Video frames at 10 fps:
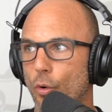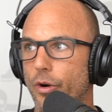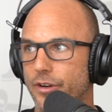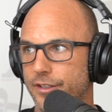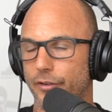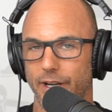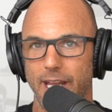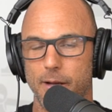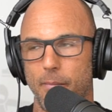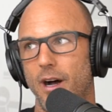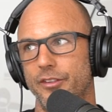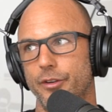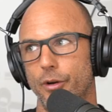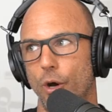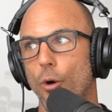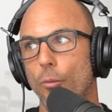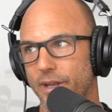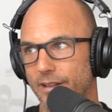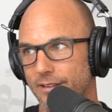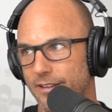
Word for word: doors for Ink Monster opened.